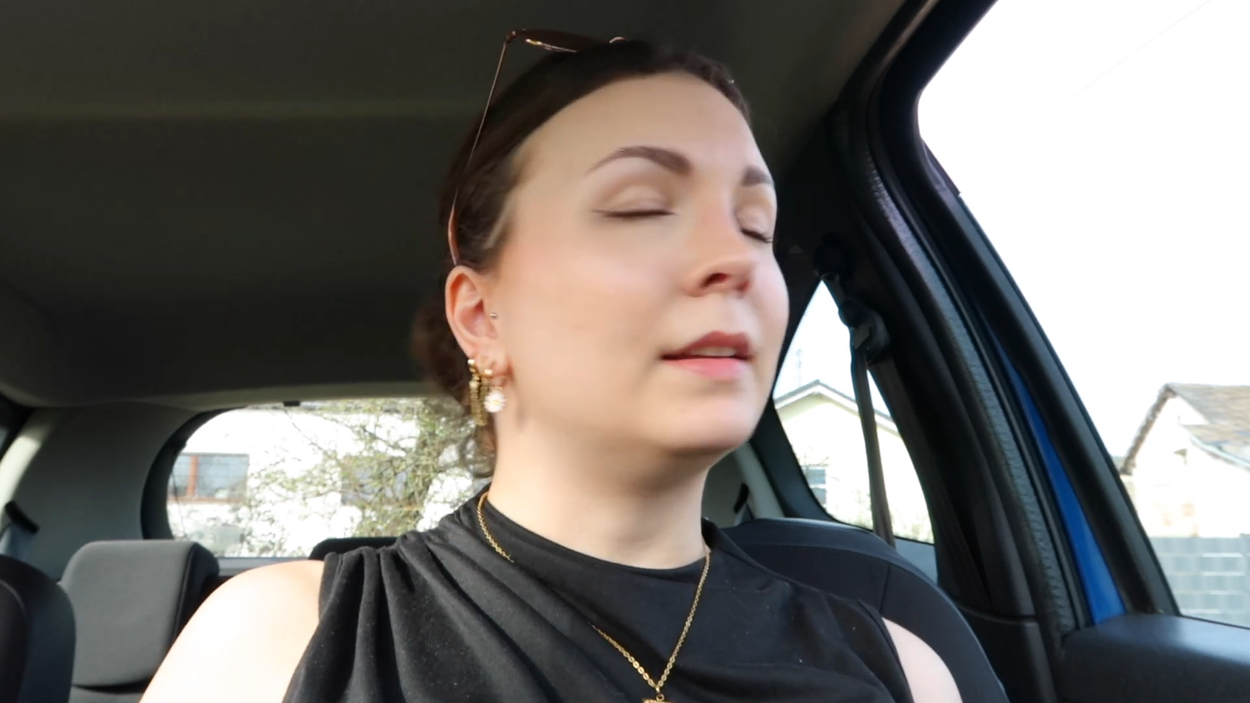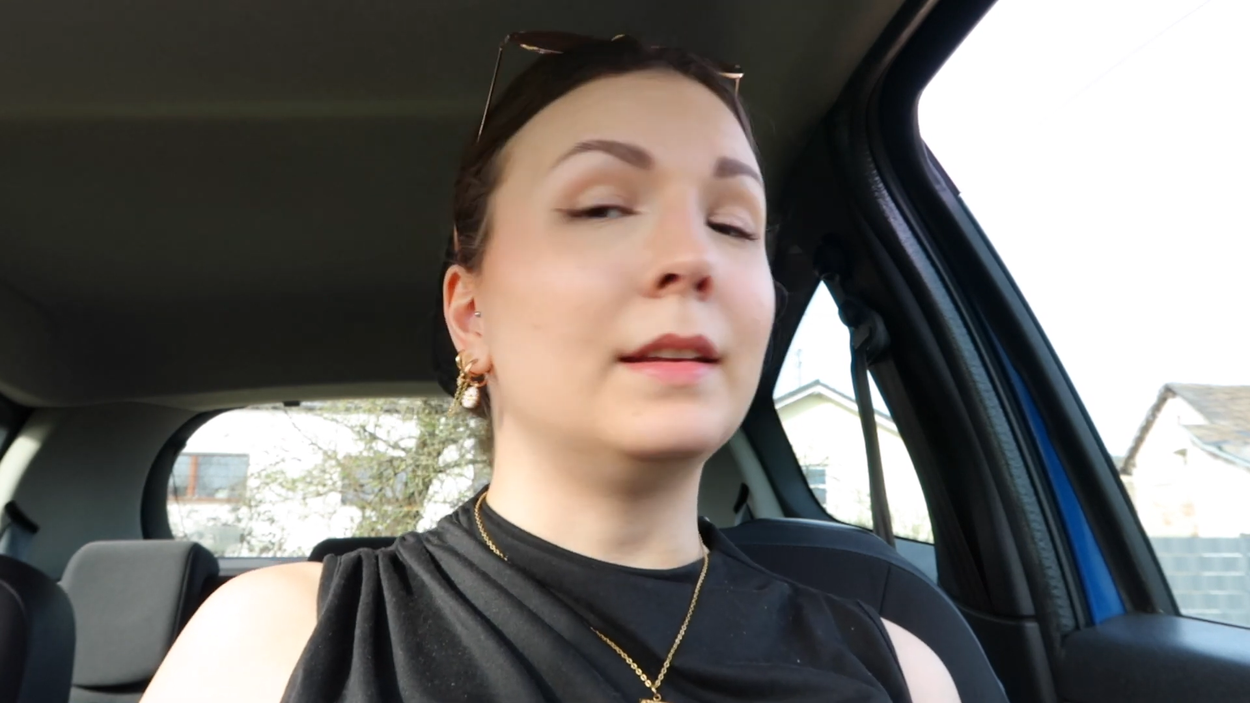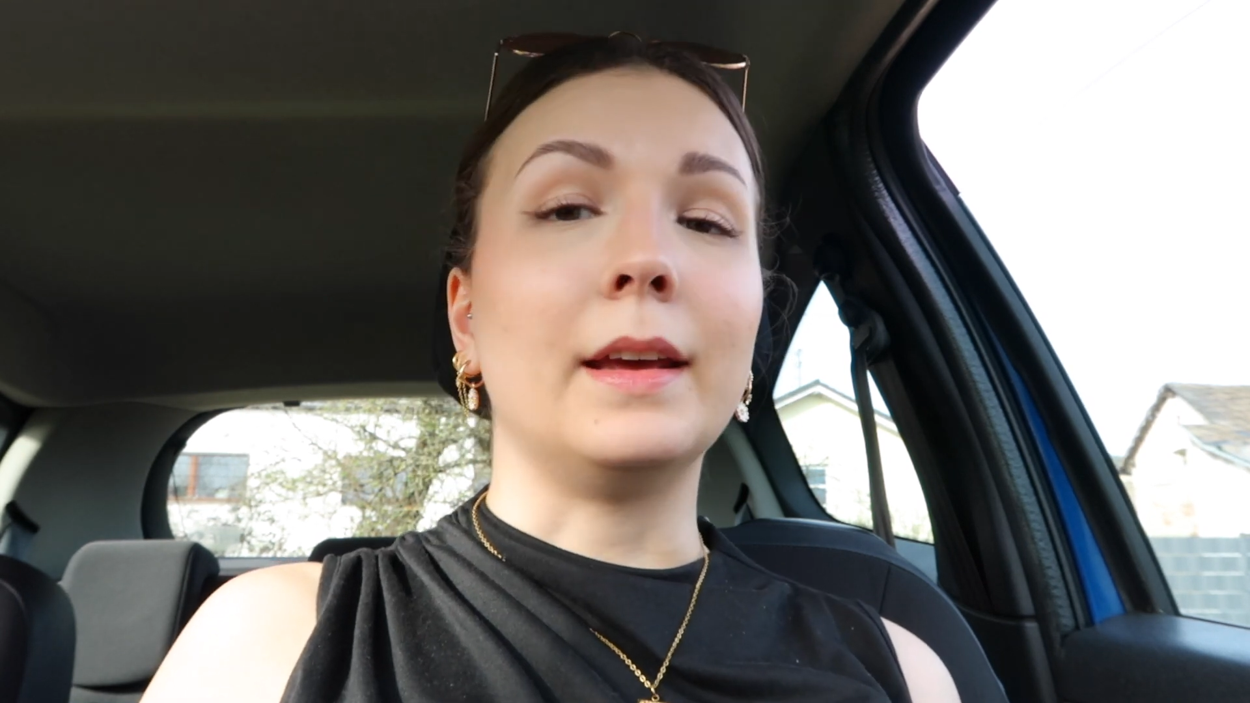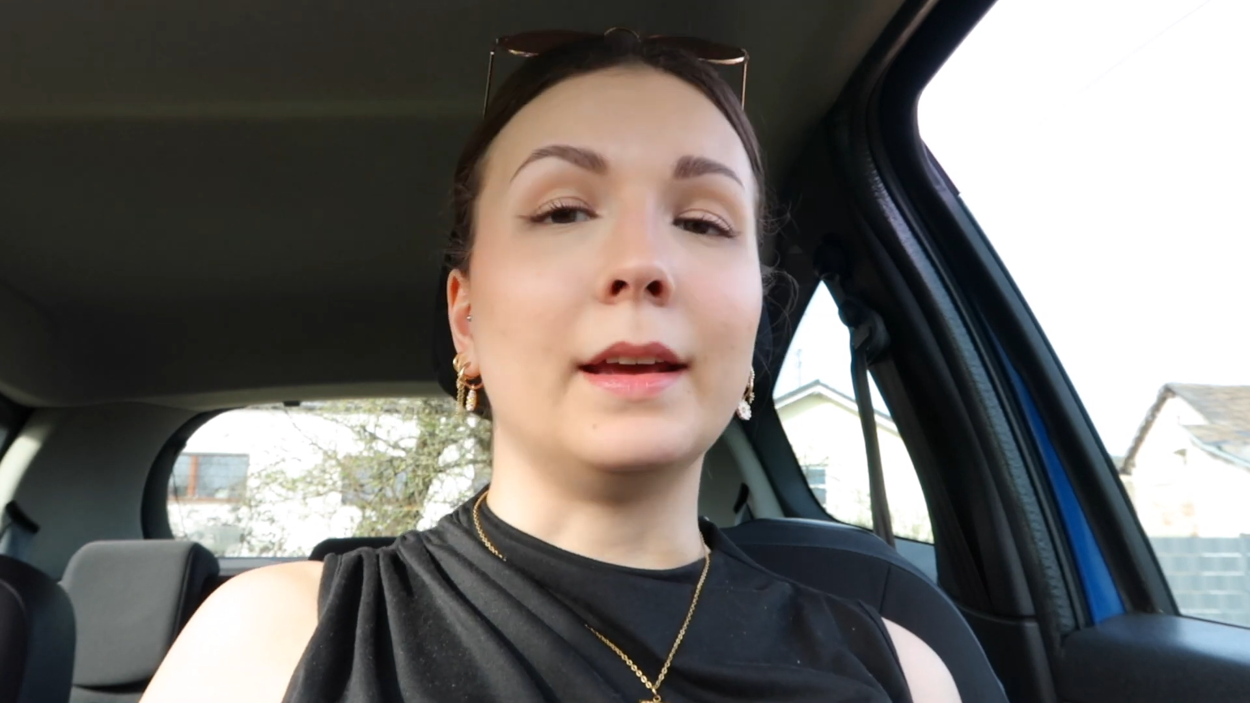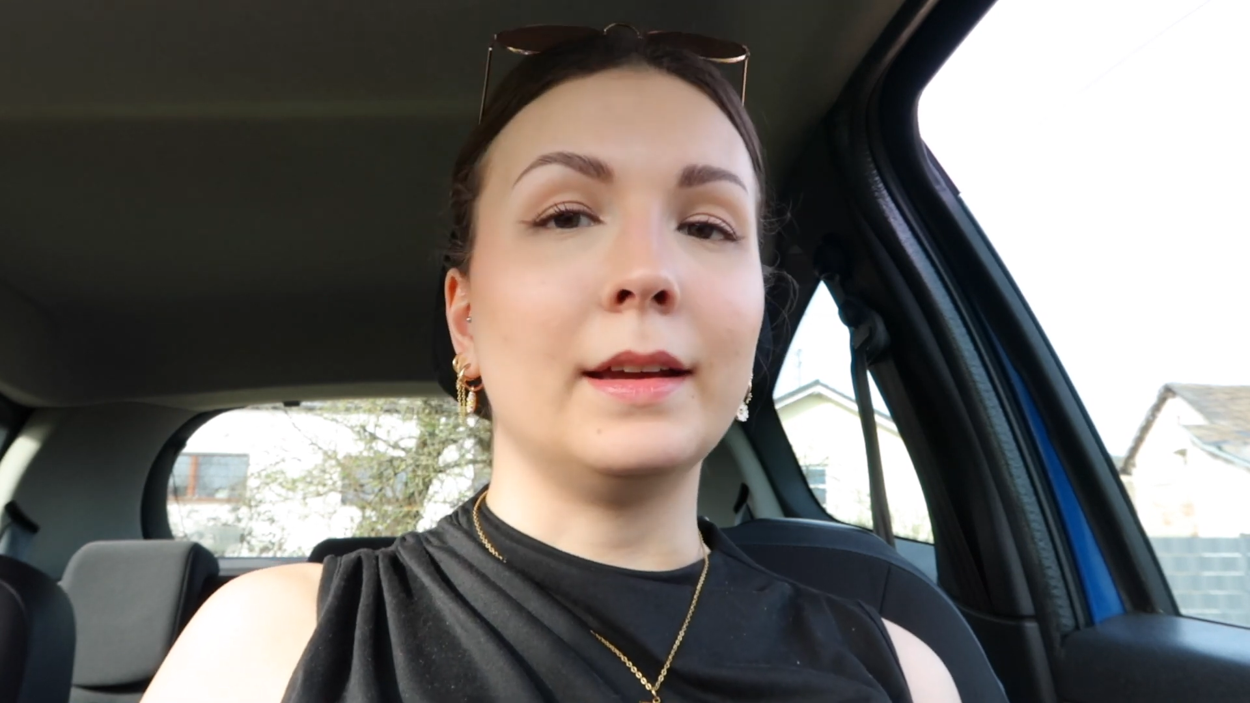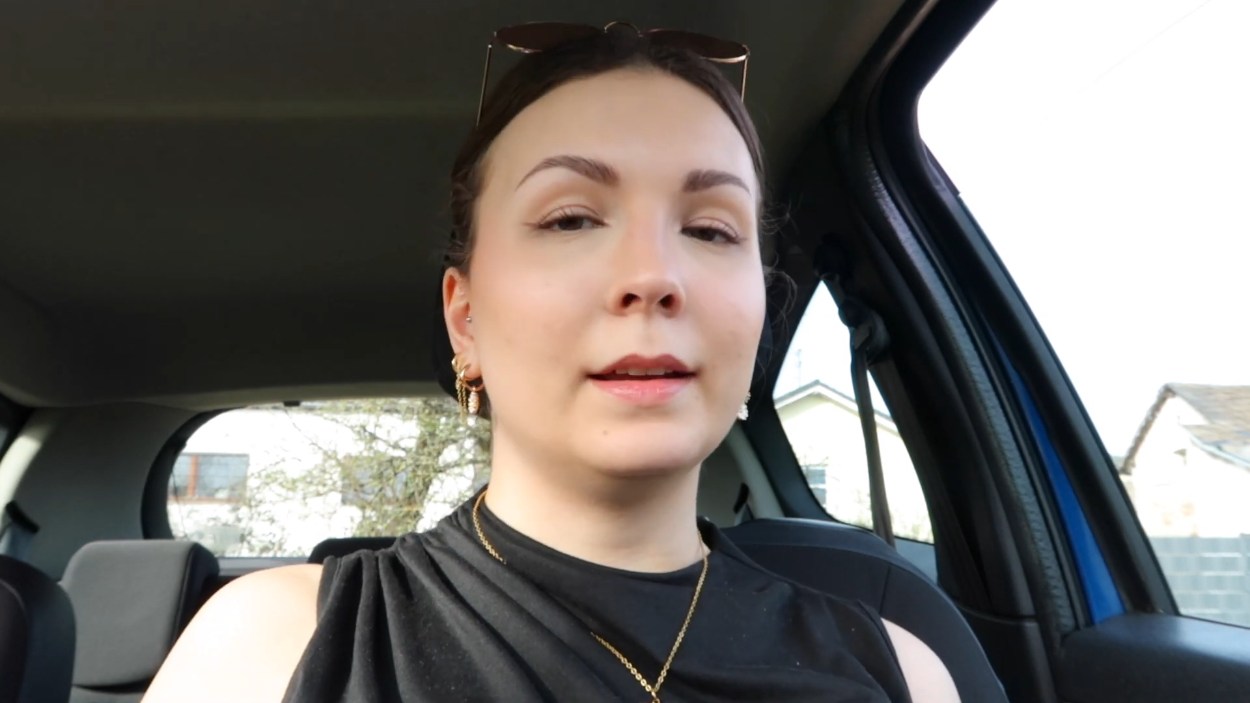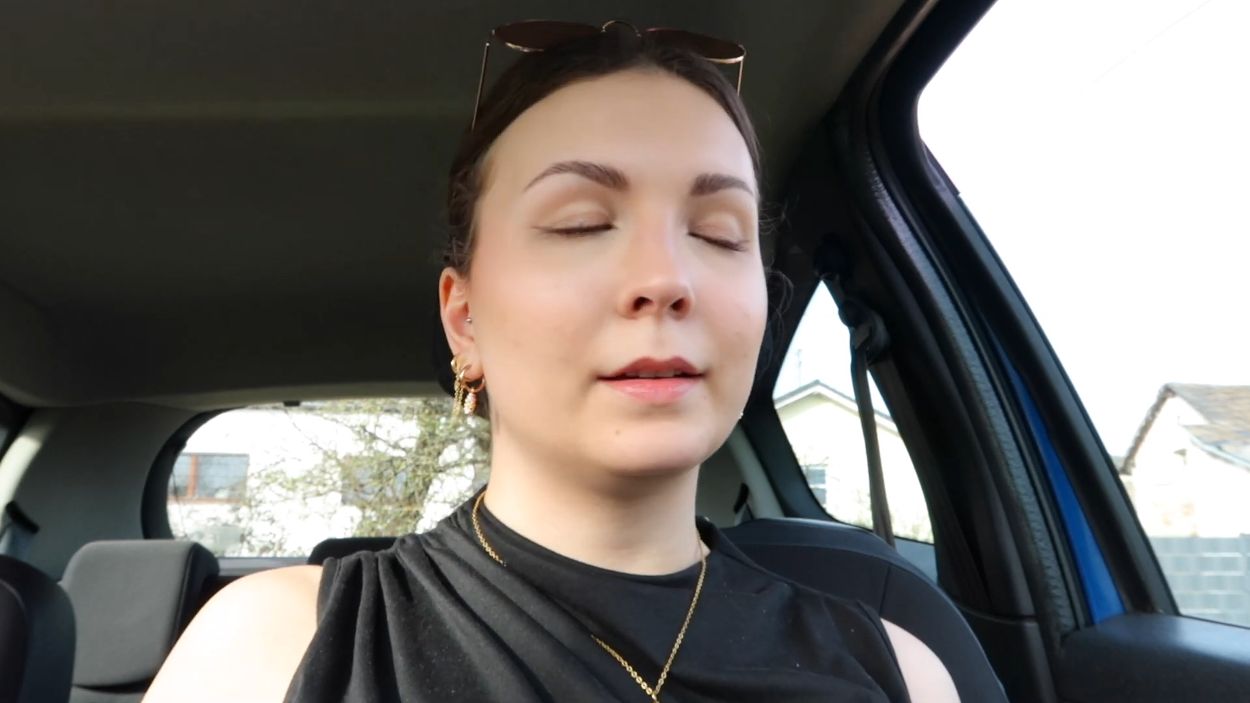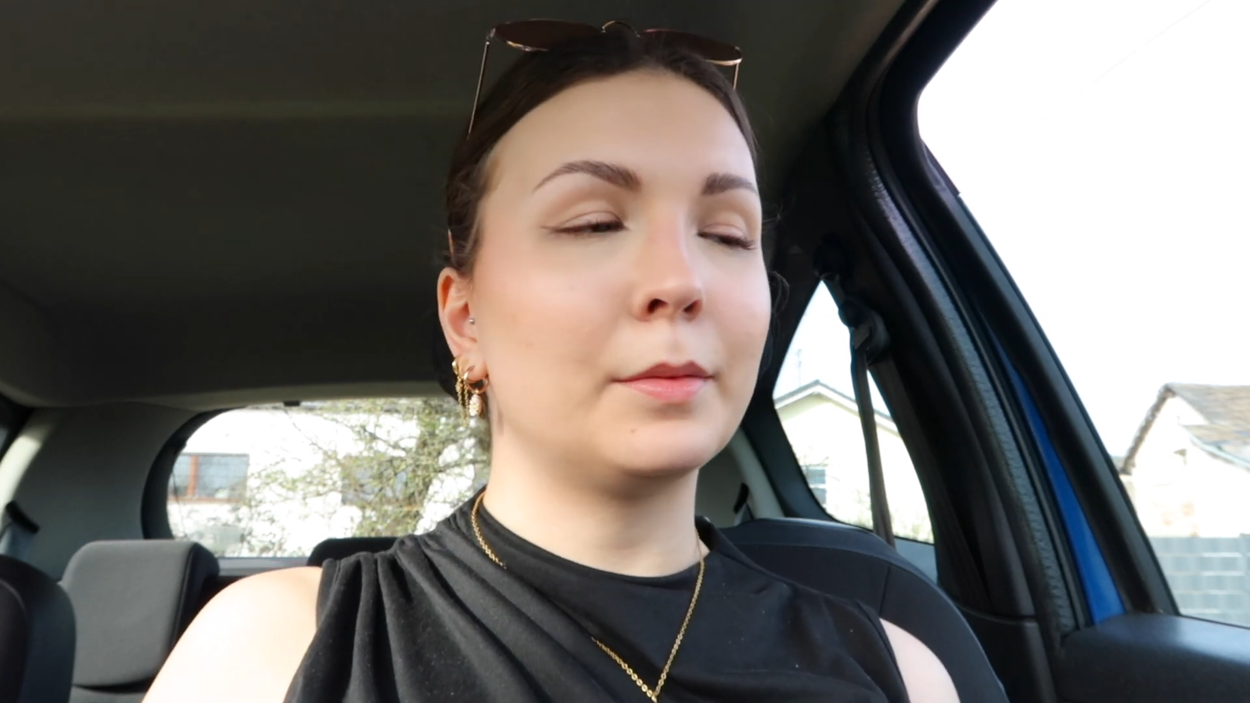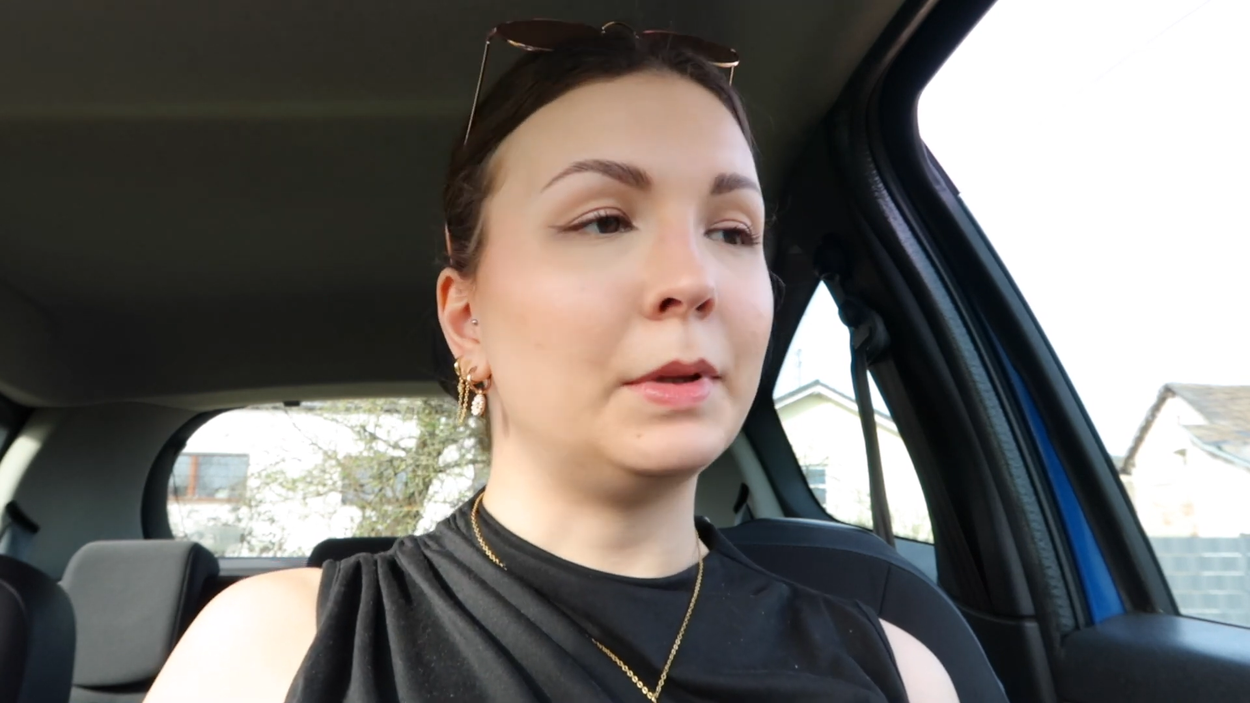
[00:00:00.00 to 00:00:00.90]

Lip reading: today,